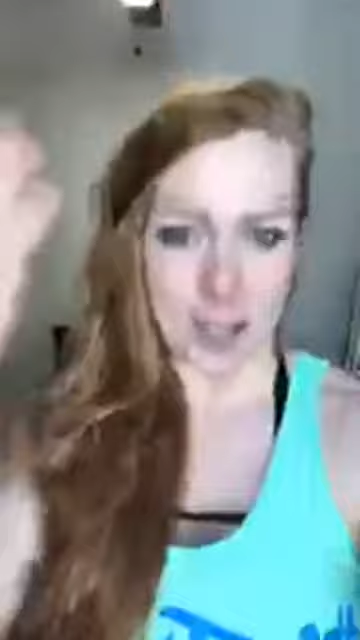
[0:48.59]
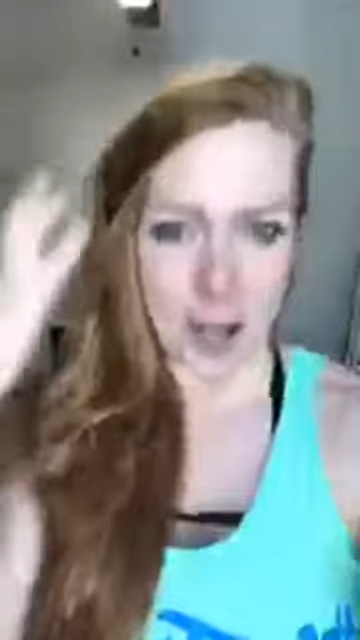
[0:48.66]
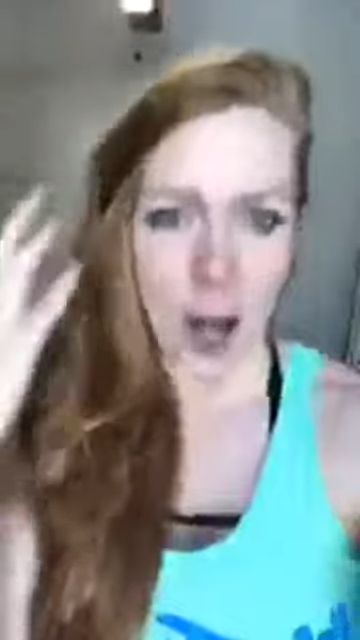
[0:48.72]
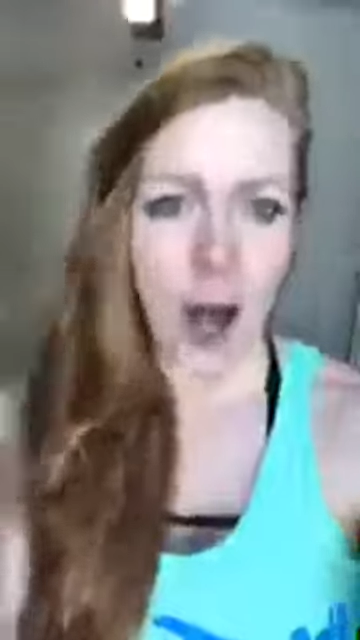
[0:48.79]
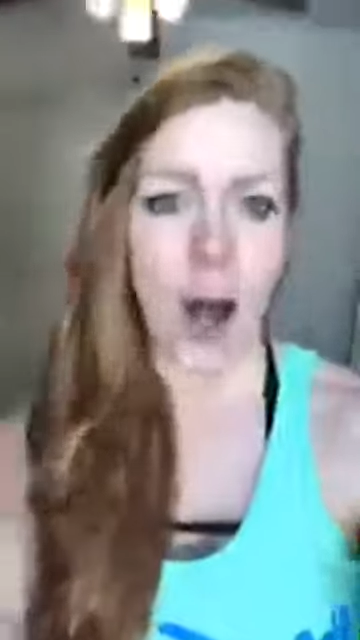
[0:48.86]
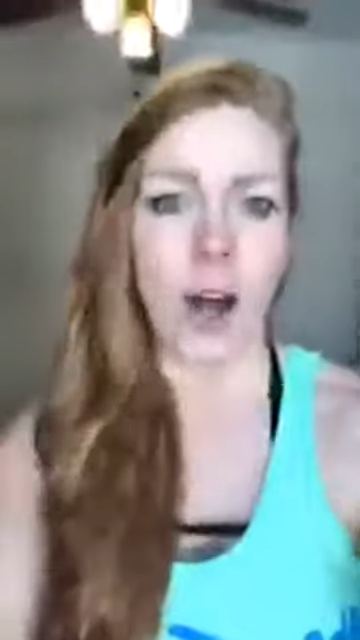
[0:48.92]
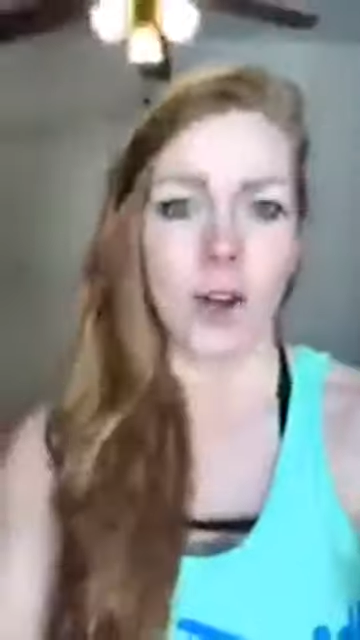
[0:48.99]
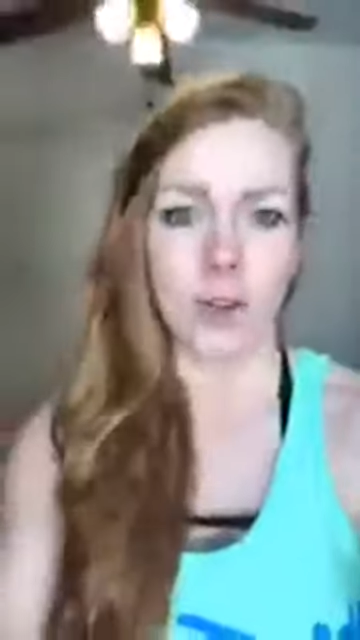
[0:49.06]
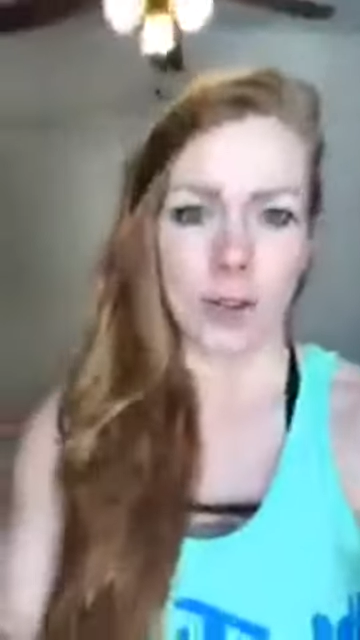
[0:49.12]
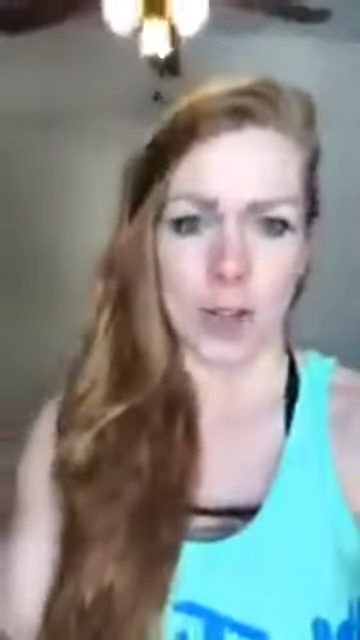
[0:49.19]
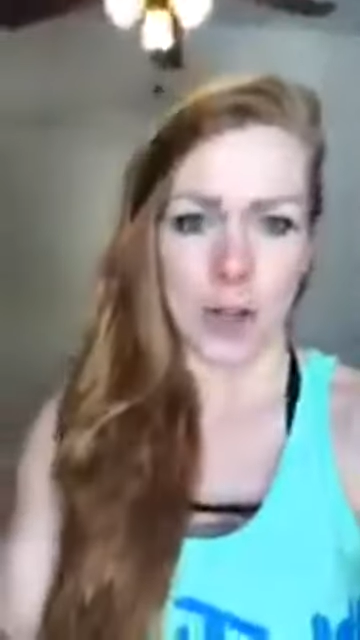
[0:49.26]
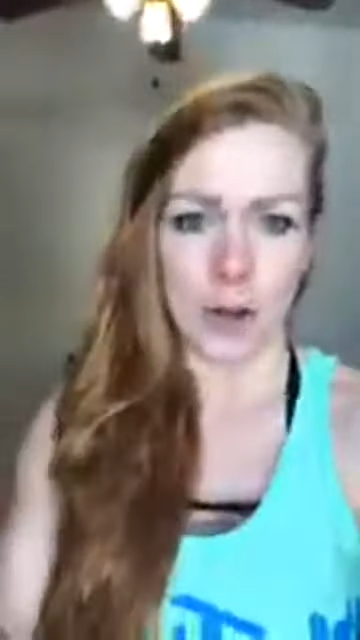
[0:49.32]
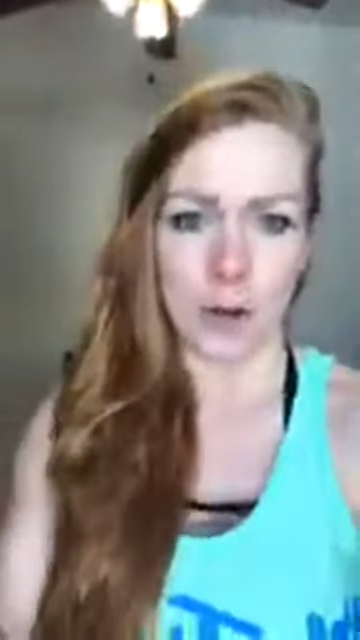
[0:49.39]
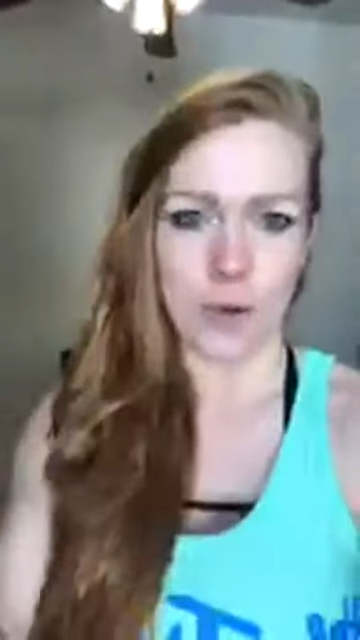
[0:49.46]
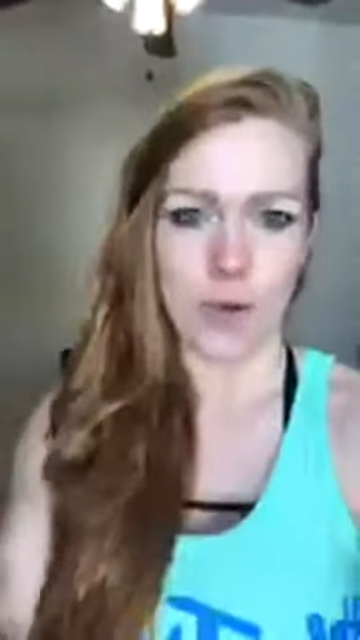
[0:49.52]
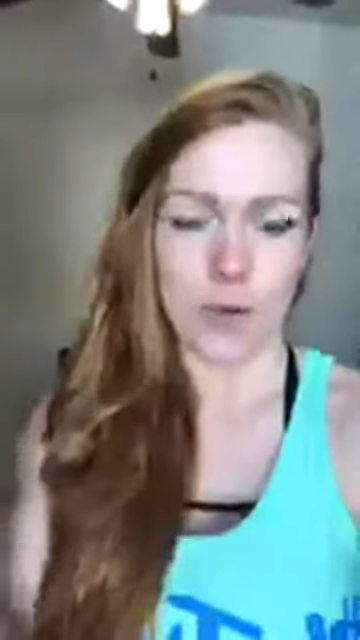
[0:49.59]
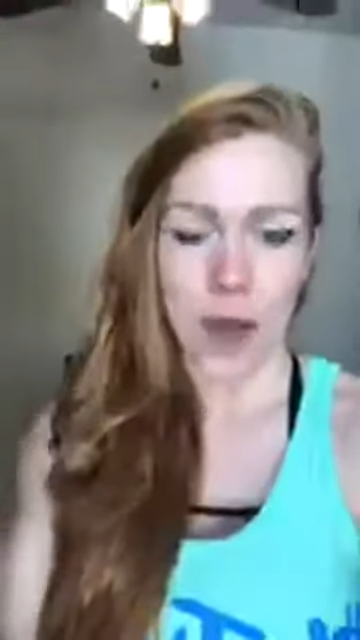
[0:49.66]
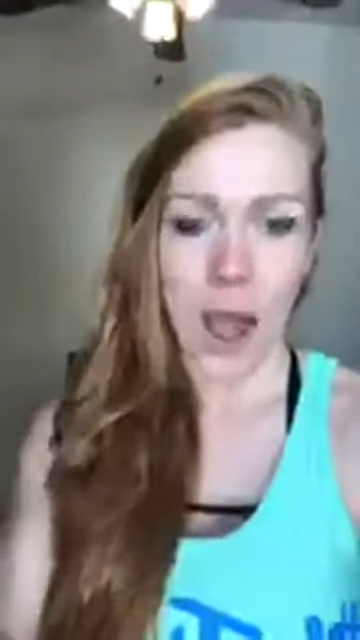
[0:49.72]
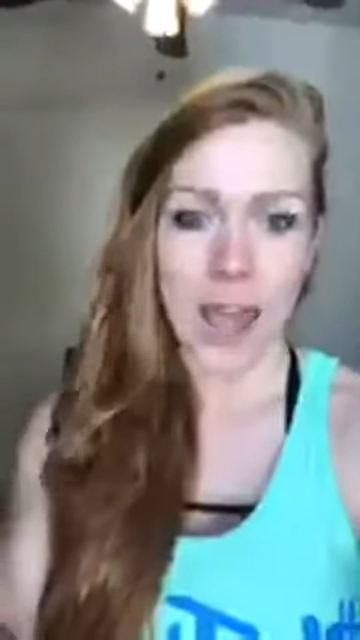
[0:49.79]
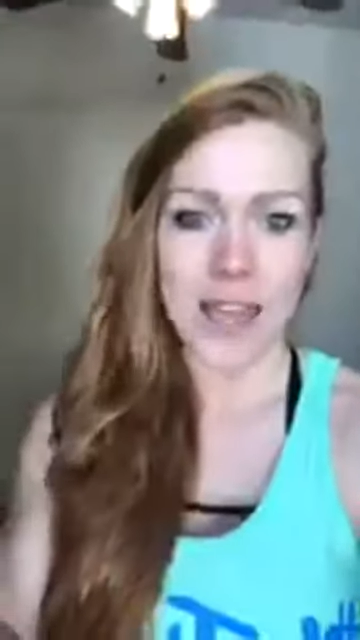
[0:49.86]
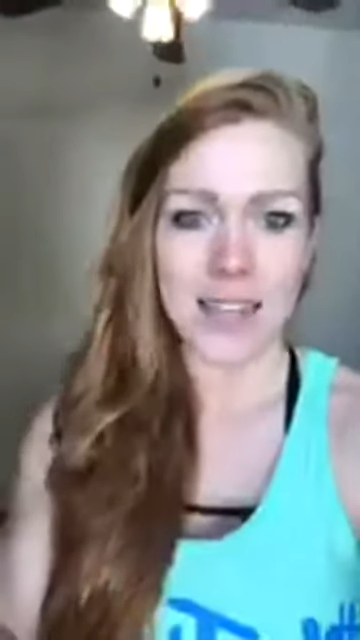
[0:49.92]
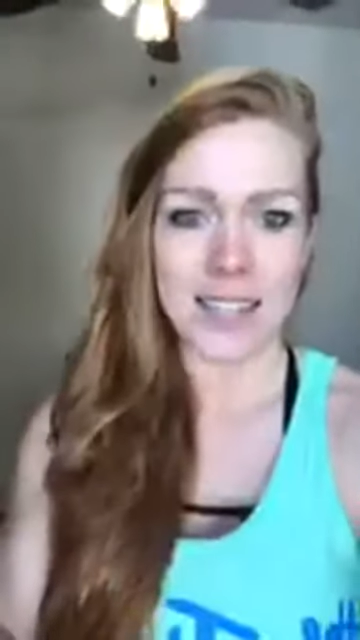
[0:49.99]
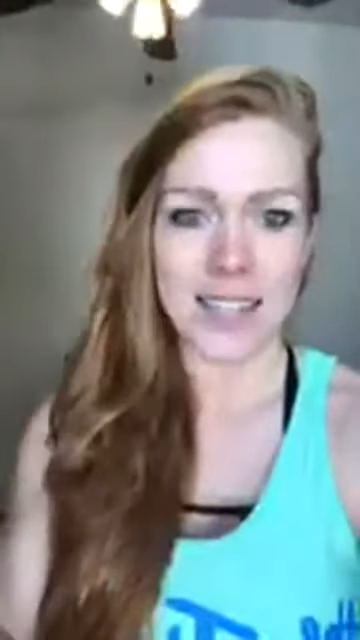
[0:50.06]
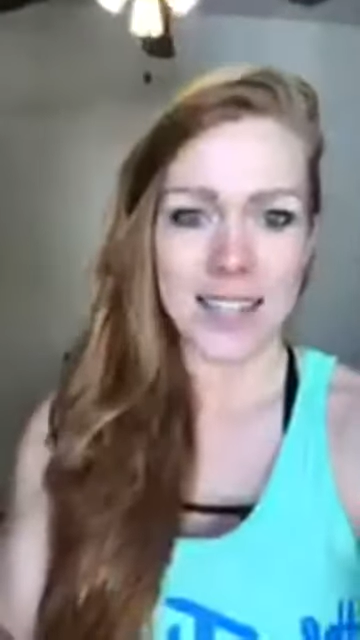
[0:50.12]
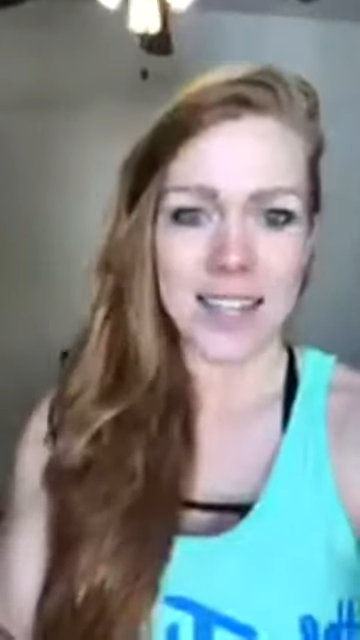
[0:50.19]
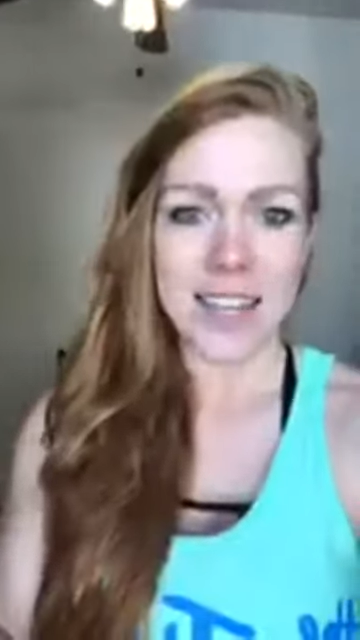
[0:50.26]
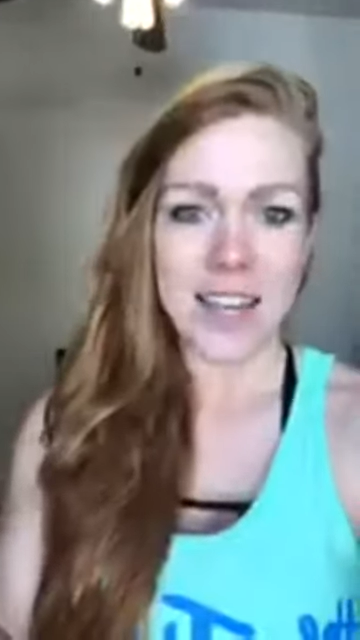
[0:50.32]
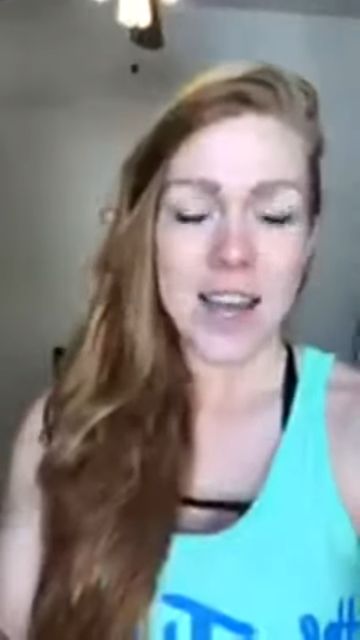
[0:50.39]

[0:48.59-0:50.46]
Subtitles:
coddle you, right?